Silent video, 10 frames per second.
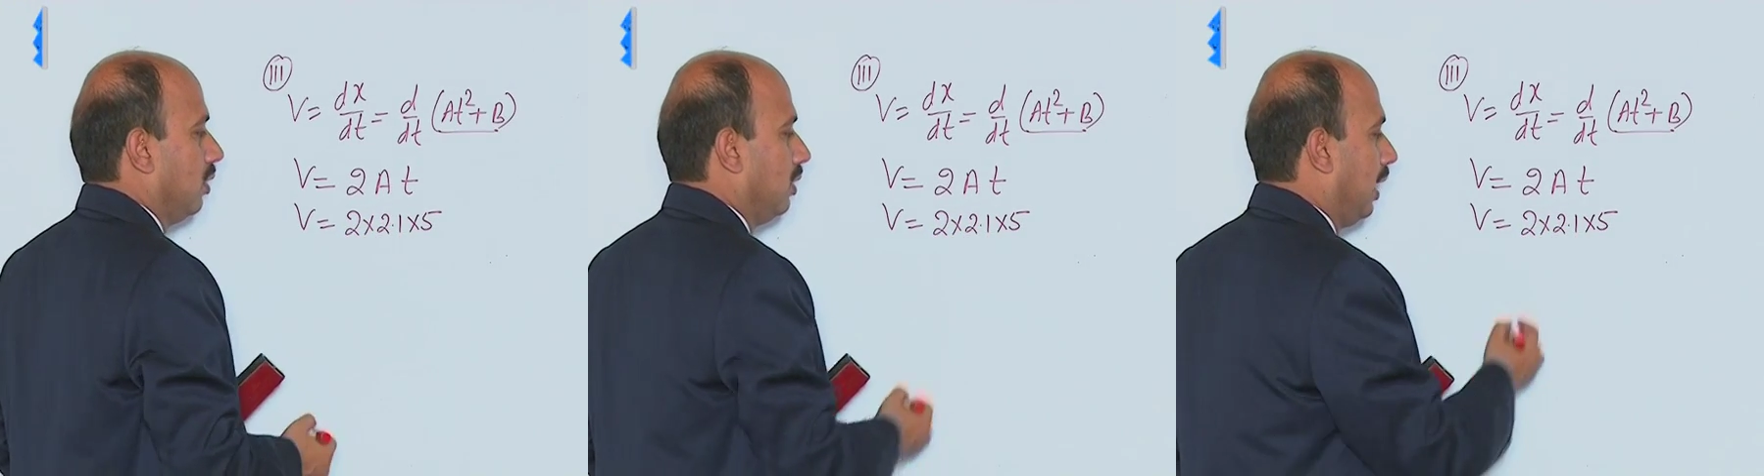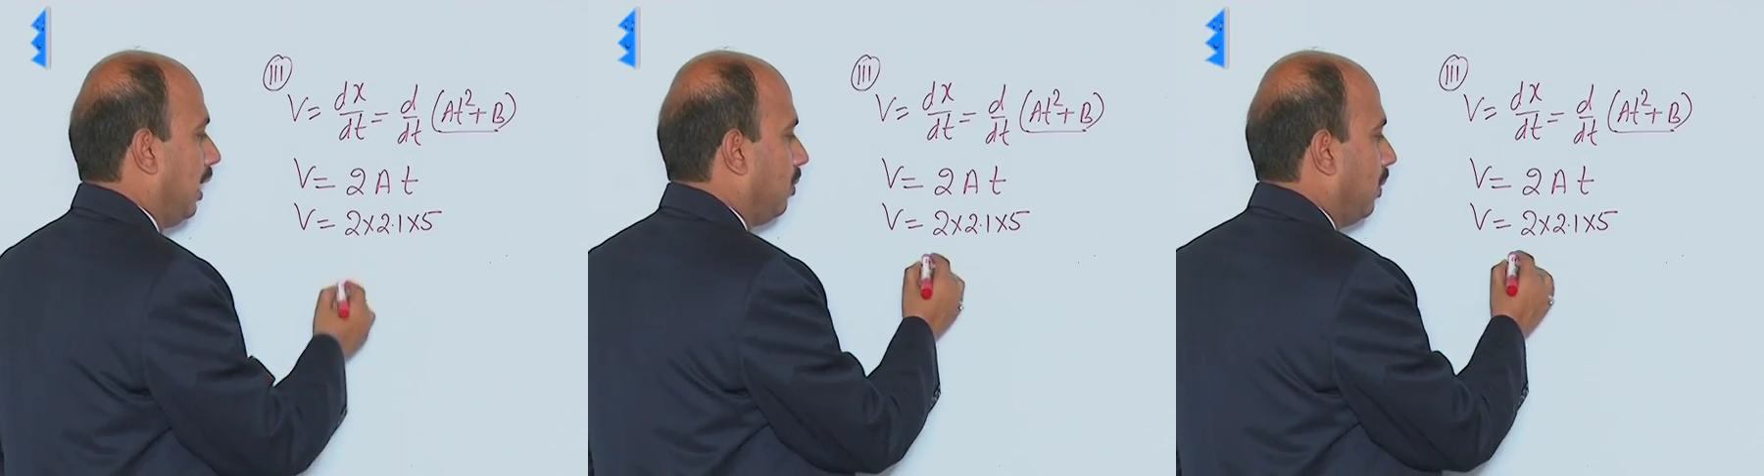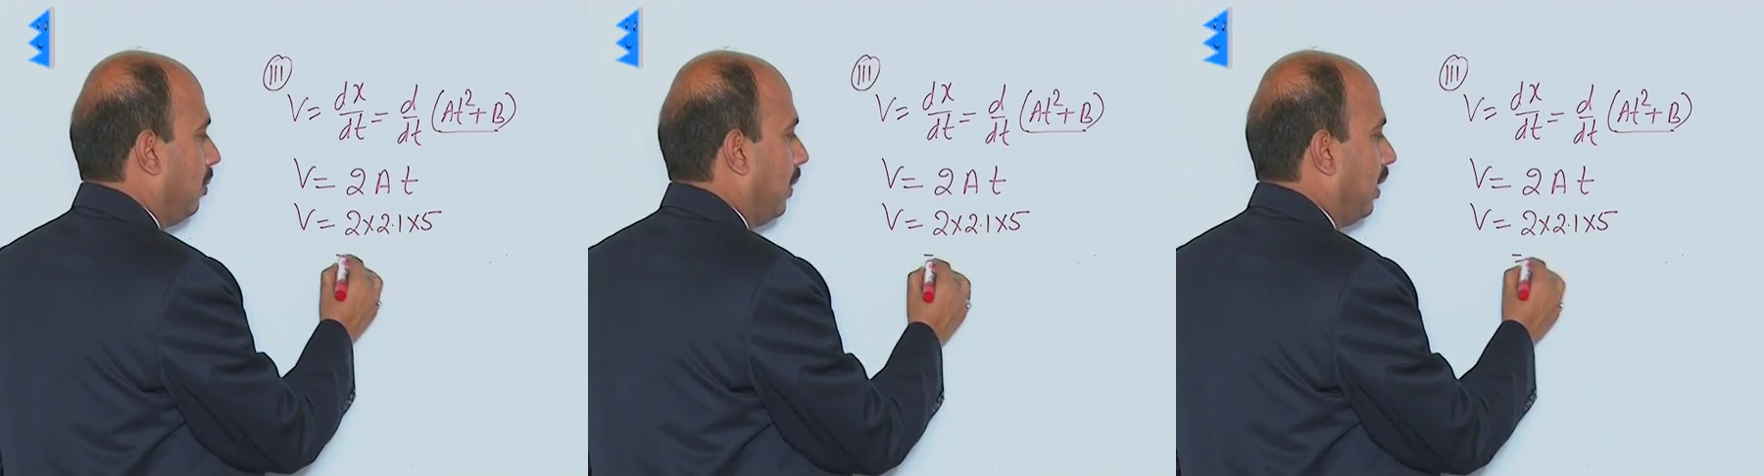that
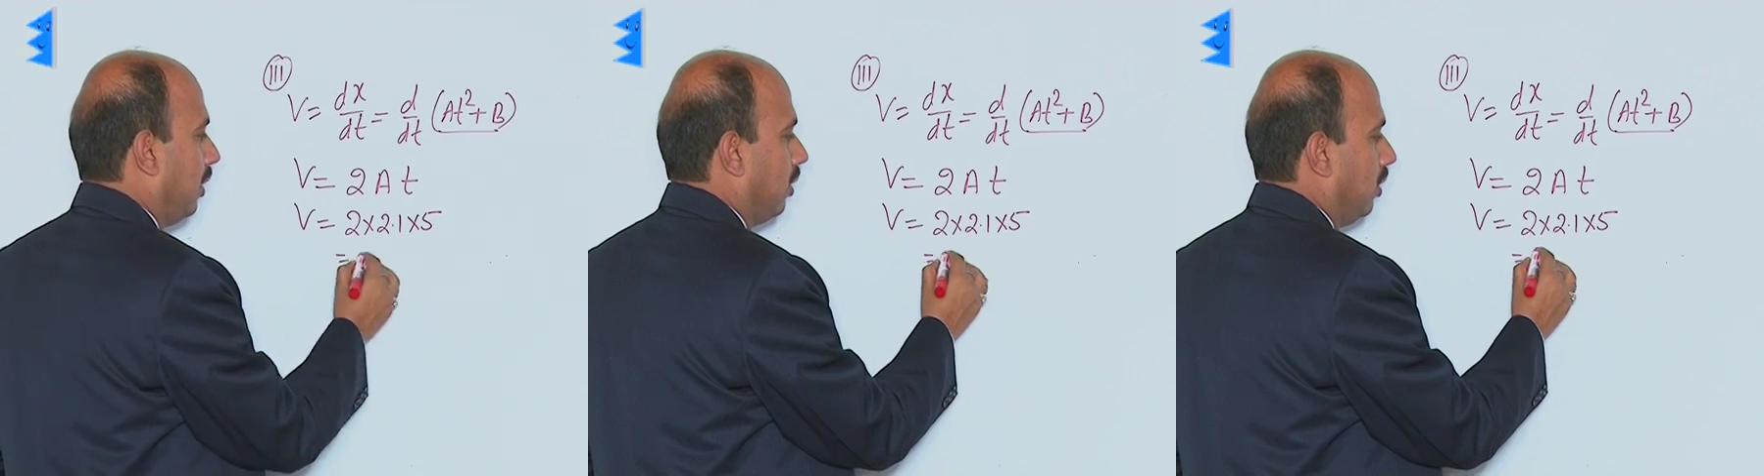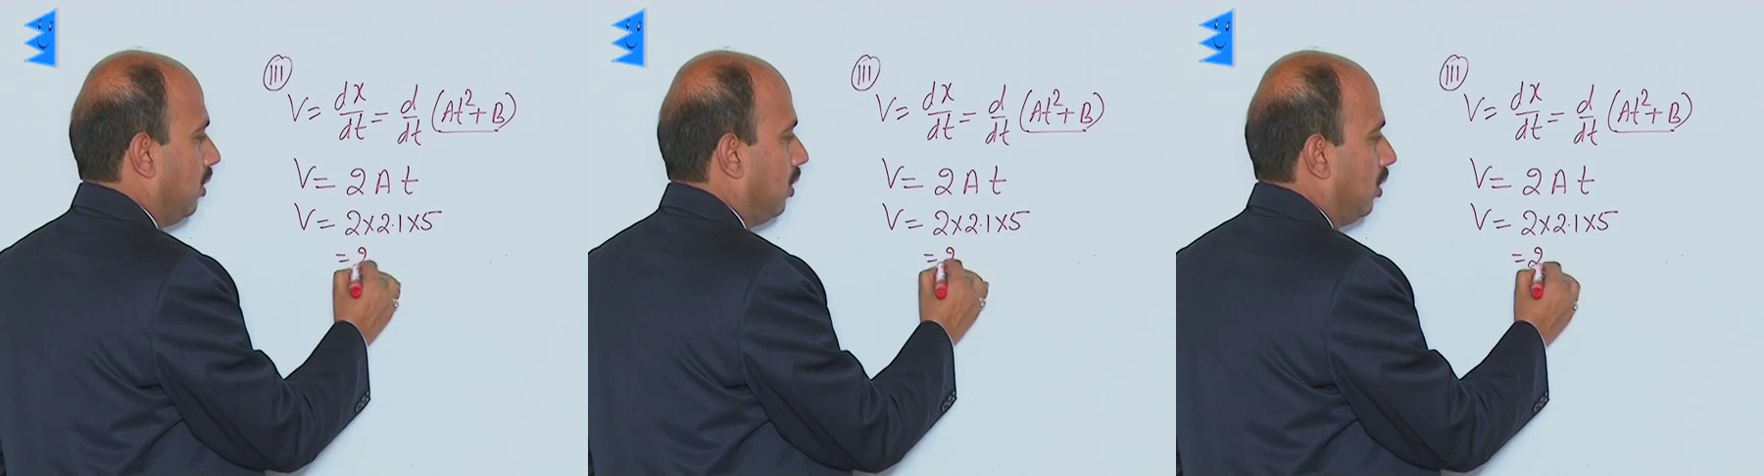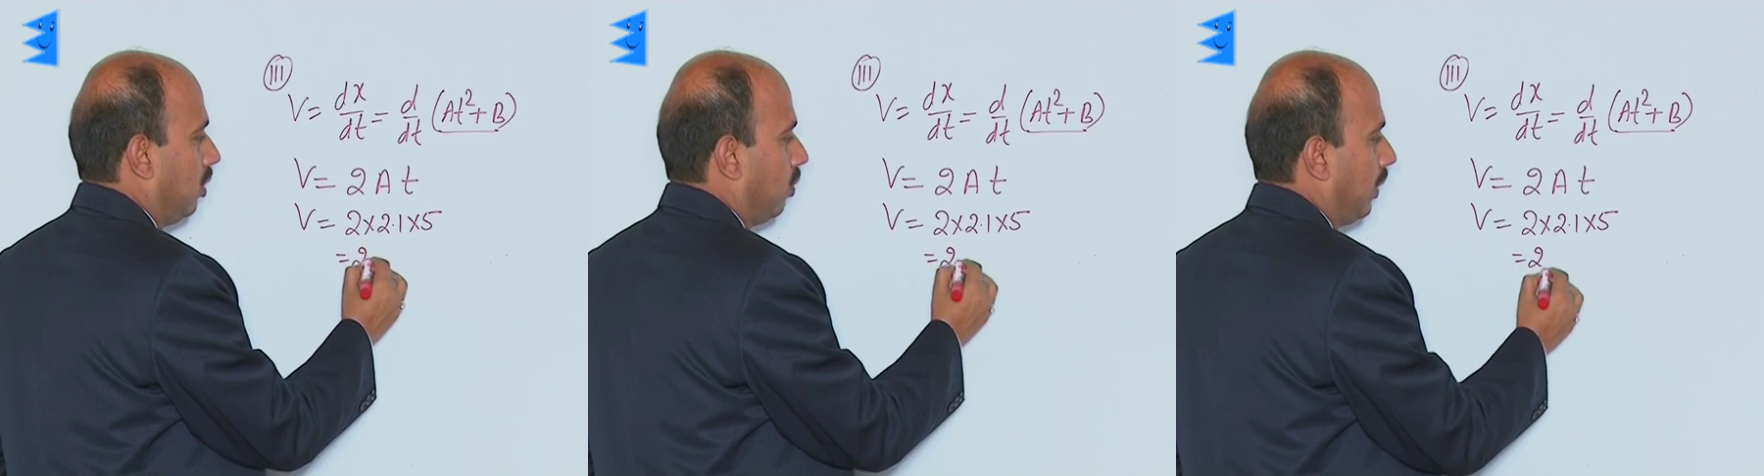will be here
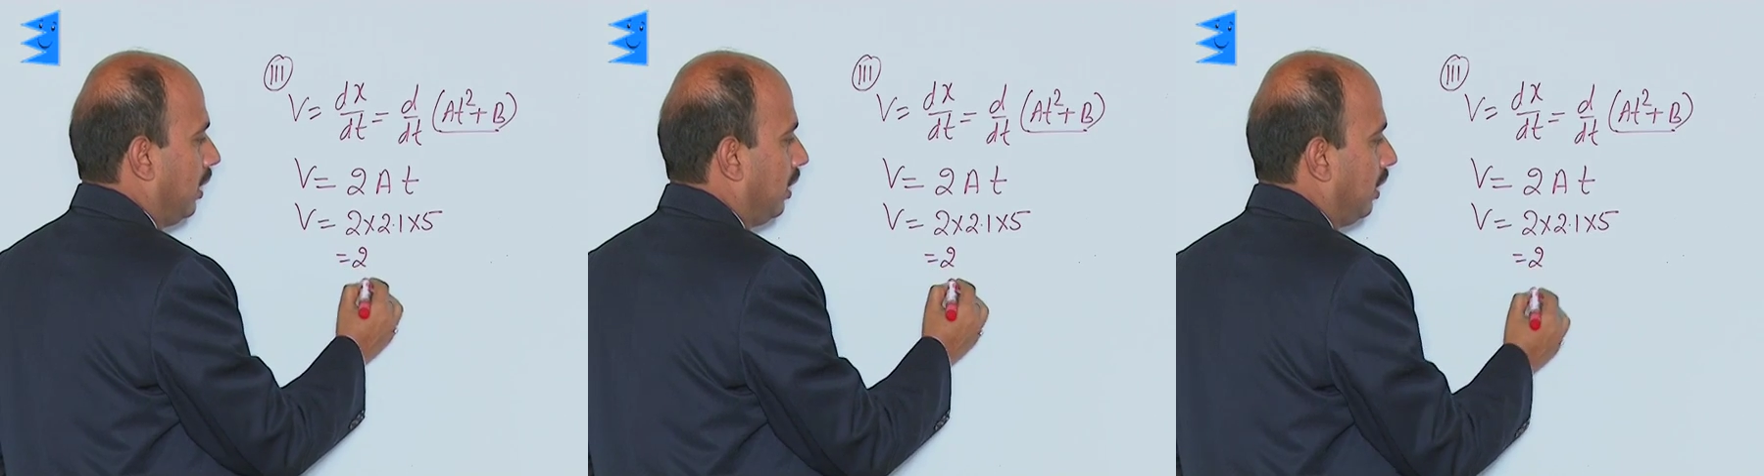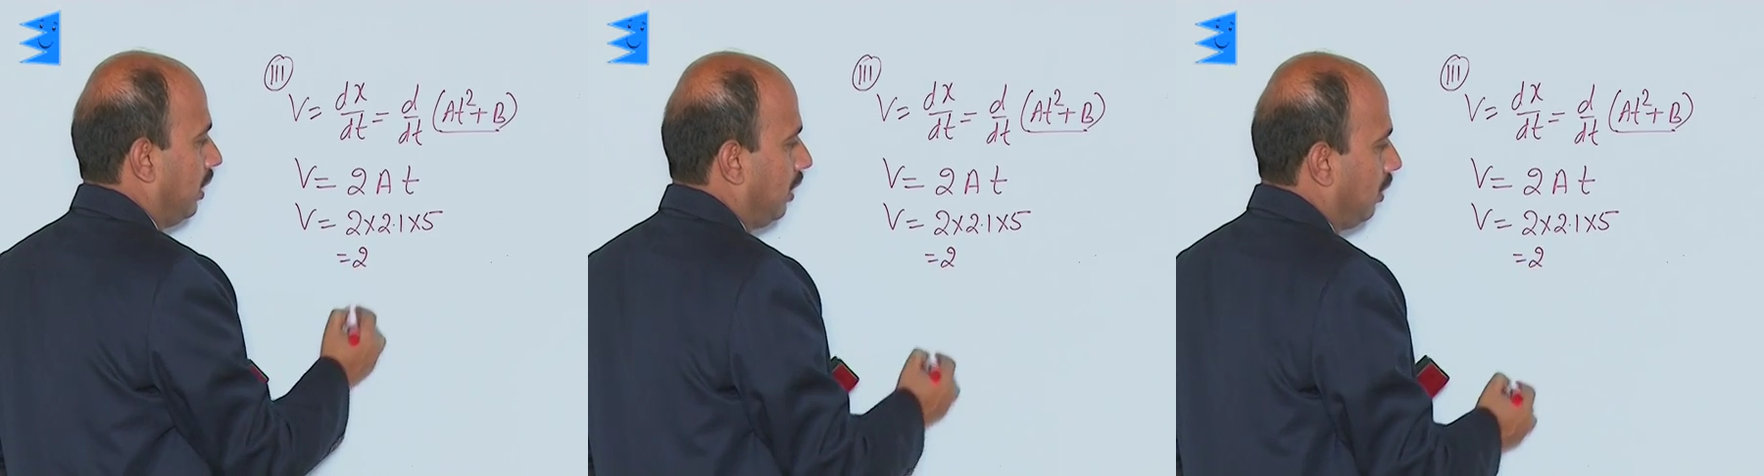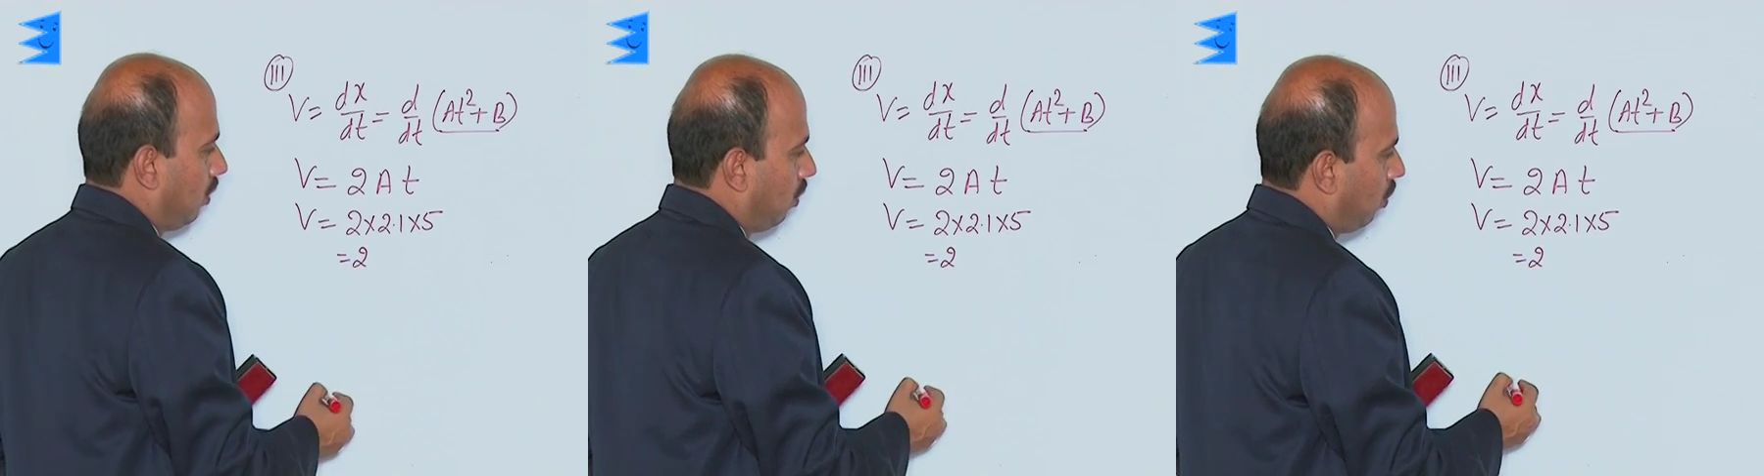
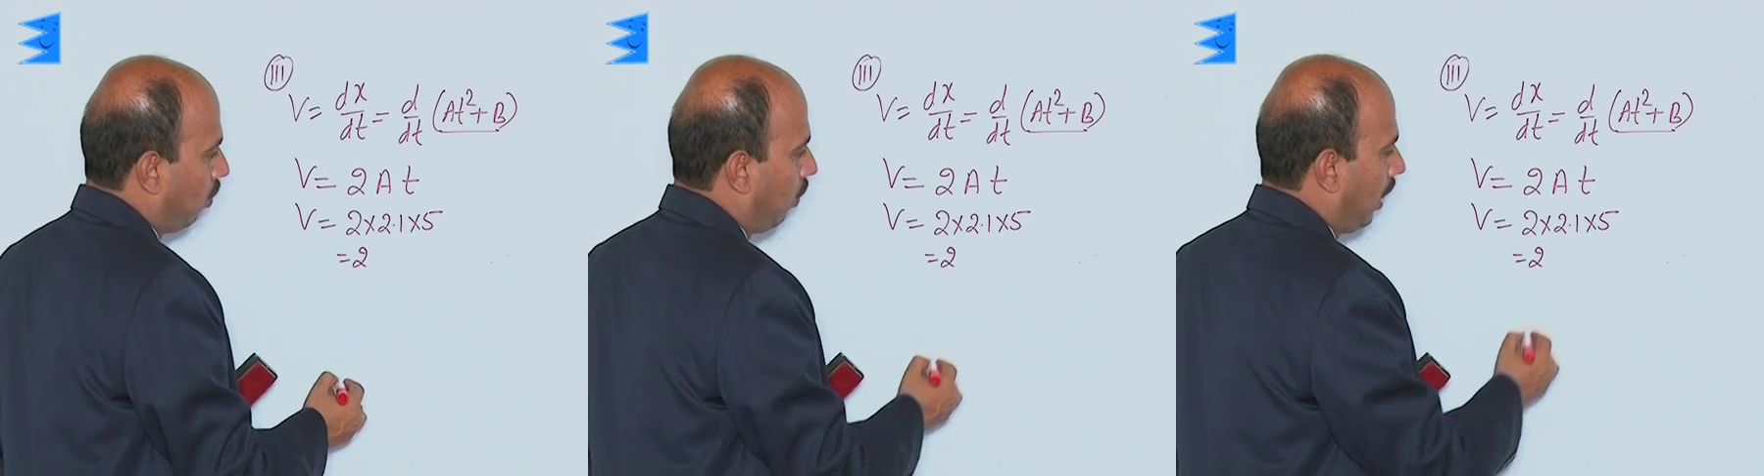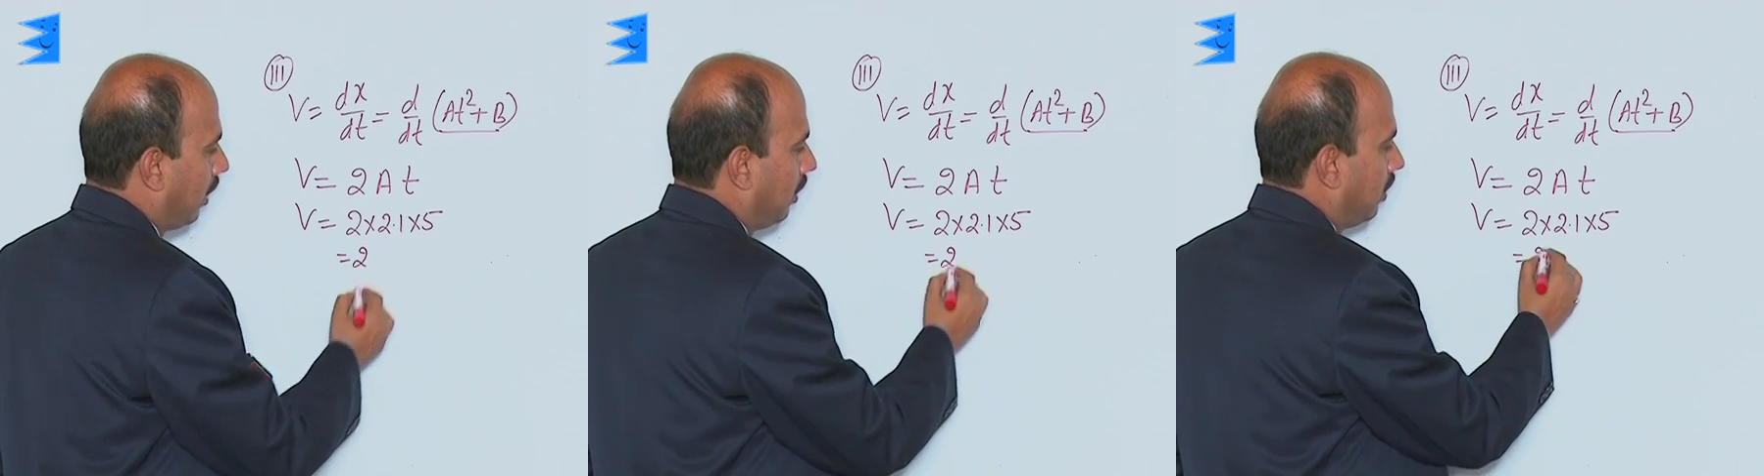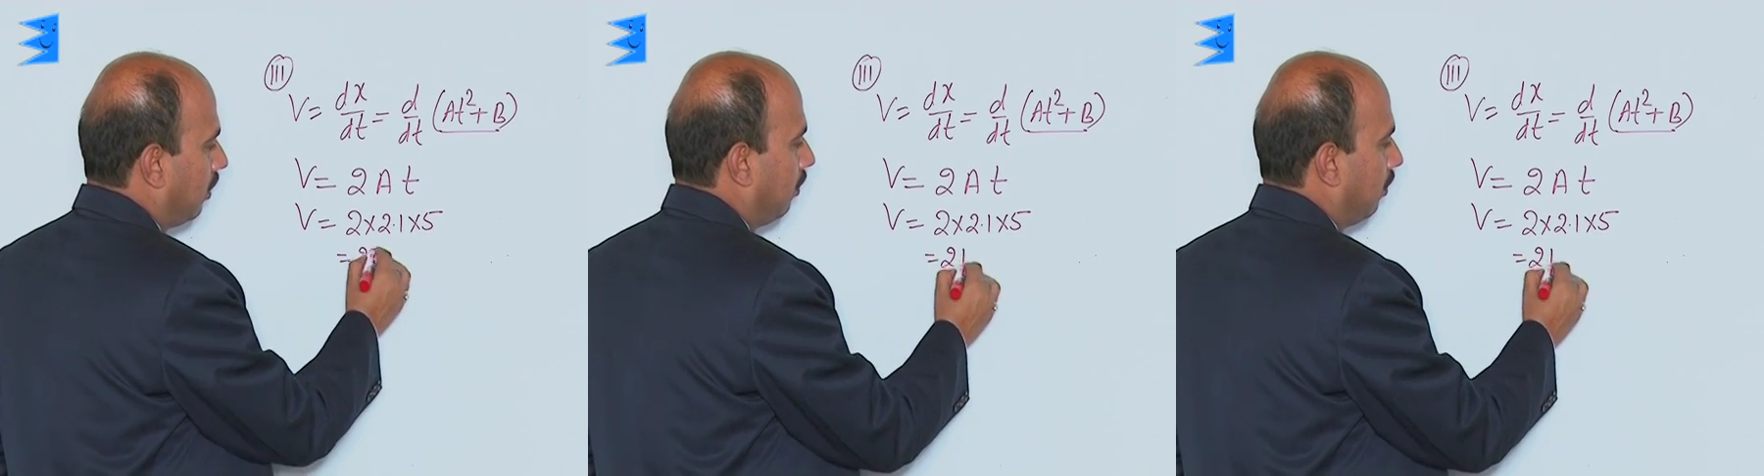21